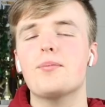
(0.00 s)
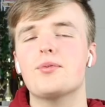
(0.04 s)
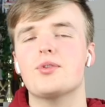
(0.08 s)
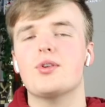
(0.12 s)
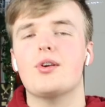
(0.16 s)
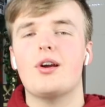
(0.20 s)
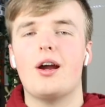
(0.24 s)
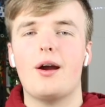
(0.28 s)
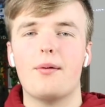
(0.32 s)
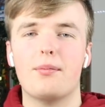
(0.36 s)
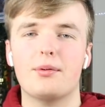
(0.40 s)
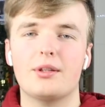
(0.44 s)
I'm
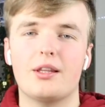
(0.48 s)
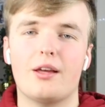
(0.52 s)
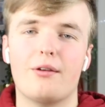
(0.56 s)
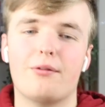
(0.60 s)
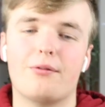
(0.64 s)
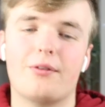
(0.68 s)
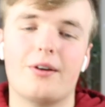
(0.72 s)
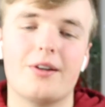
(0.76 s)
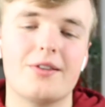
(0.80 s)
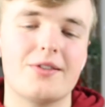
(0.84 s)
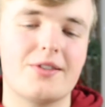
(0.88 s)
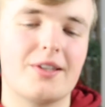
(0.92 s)
so happy they're
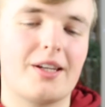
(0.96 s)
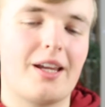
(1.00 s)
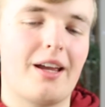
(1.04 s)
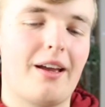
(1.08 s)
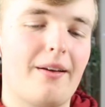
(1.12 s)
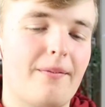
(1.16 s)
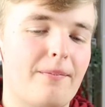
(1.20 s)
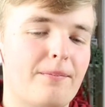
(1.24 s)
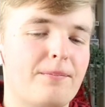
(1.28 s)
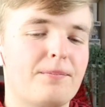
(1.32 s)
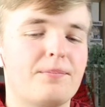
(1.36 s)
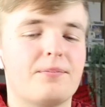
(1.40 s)
friends
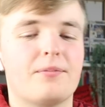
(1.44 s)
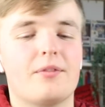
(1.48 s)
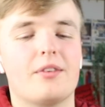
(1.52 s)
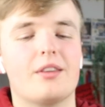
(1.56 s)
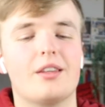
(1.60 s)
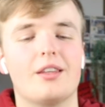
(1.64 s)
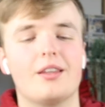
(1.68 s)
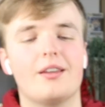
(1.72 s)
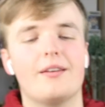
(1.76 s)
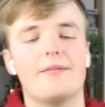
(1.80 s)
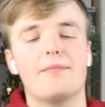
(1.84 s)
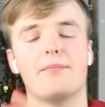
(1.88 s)
again.
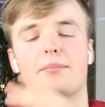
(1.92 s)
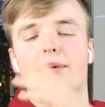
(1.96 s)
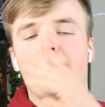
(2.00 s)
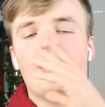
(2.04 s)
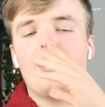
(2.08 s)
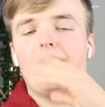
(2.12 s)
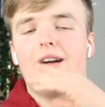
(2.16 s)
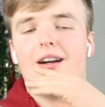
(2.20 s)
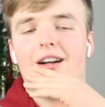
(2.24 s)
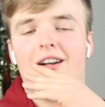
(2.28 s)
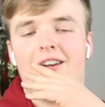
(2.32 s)
But,